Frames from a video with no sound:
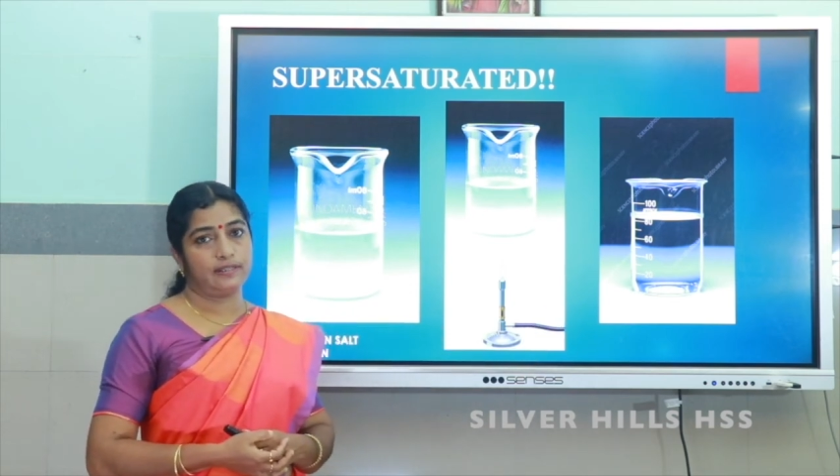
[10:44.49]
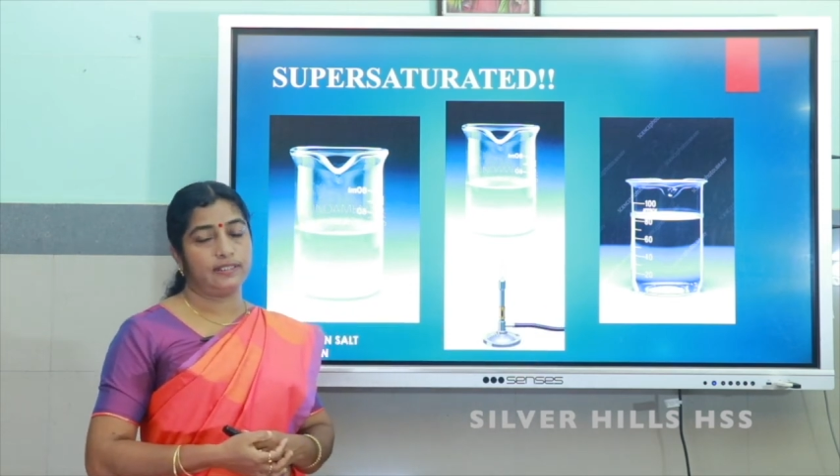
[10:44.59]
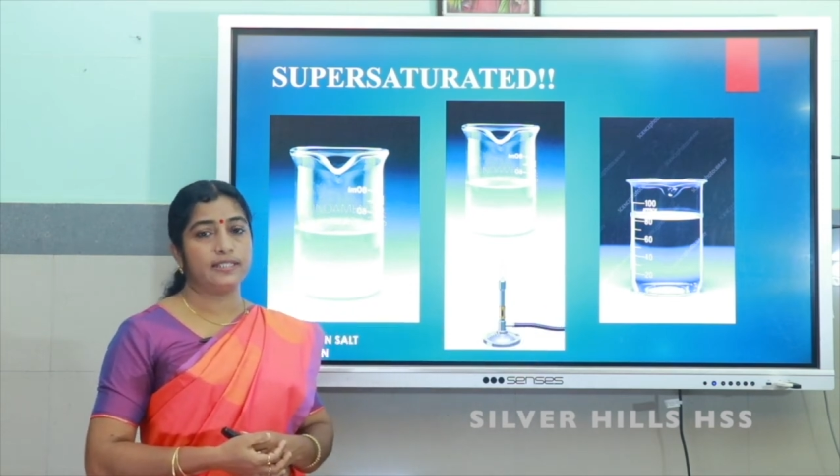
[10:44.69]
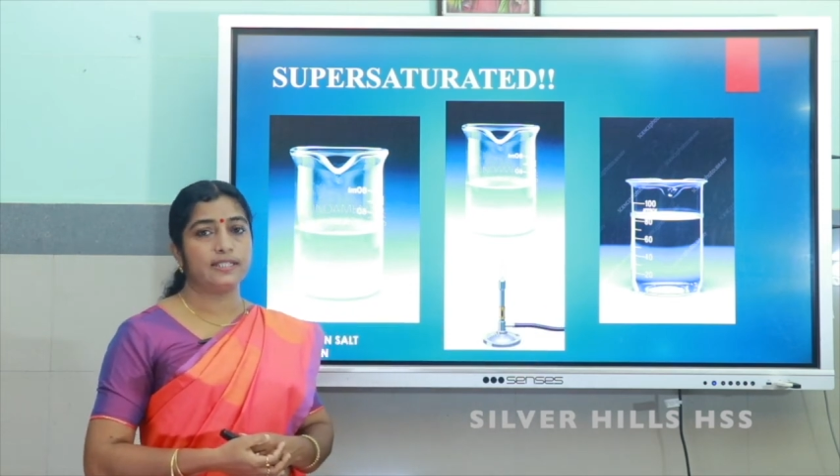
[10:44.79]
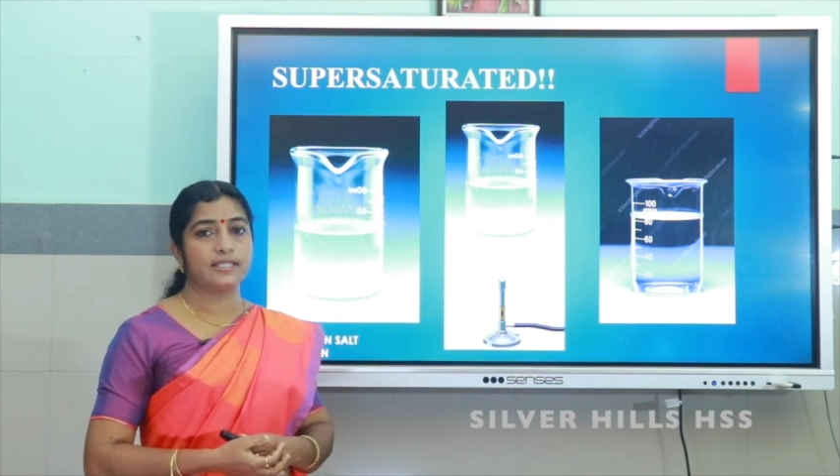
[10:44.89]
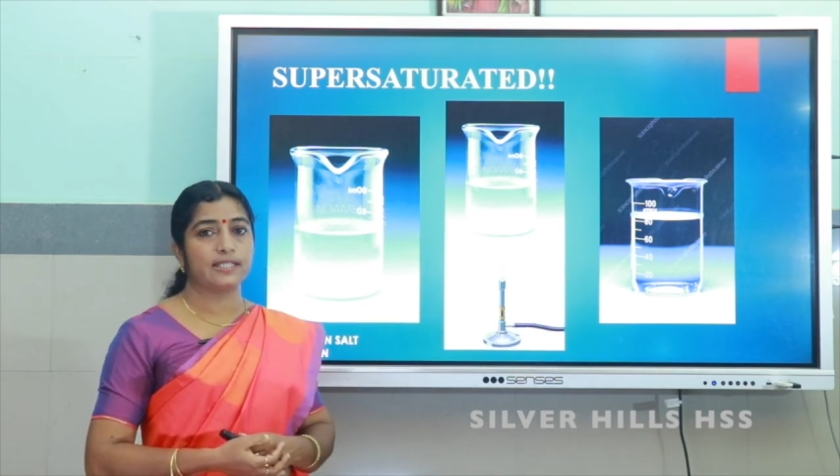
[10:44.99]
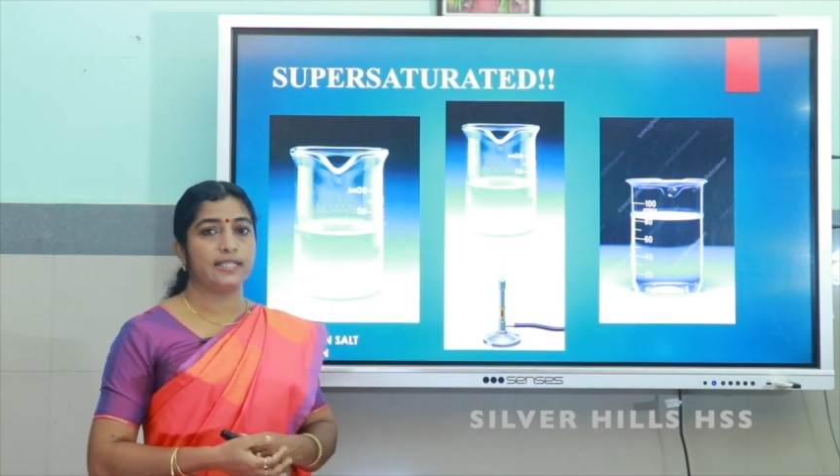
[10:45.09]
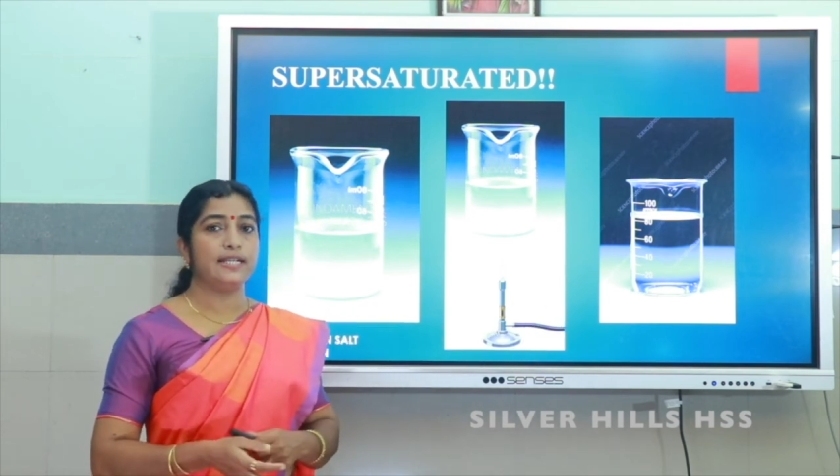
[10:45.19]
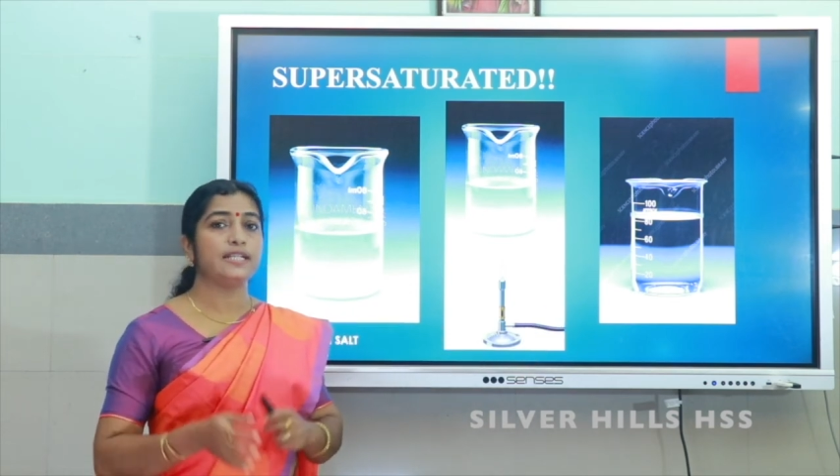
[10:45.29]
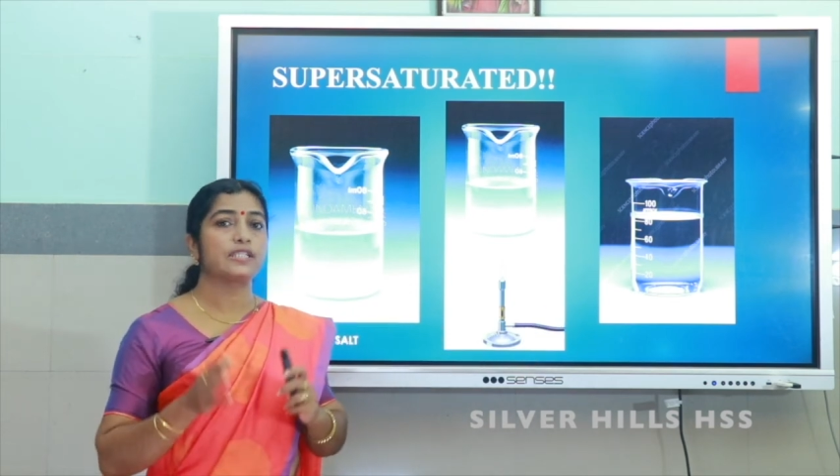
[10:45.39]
That is, in a